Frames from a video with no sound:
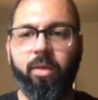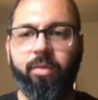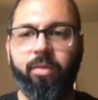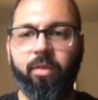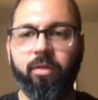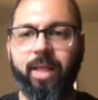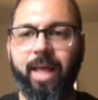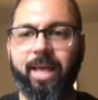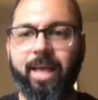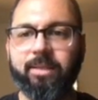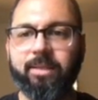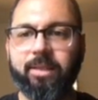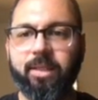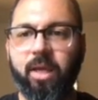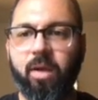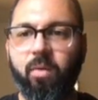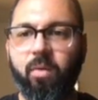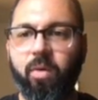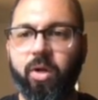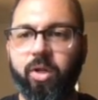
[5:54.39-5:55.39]
The last thing
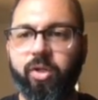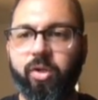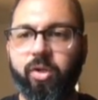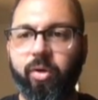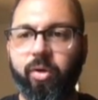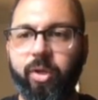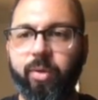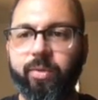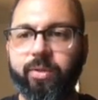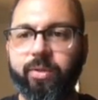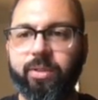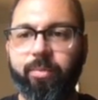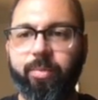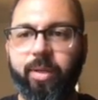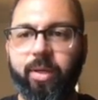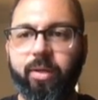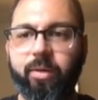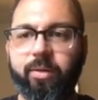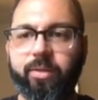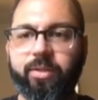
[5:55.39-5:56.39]
I want to show you is up
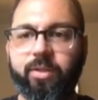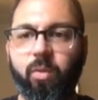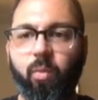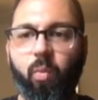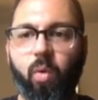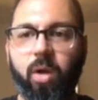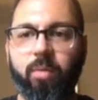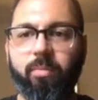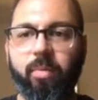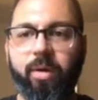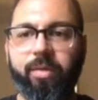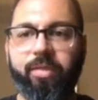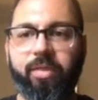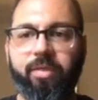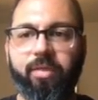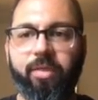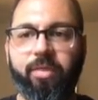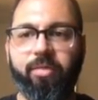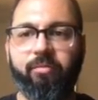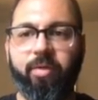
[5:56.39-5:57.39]
here is the 1 month
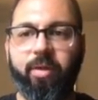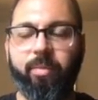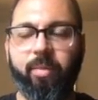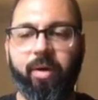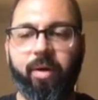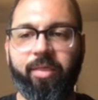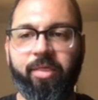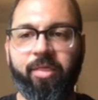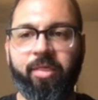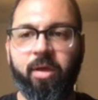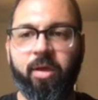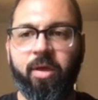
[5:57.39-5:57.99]
and the 3 month.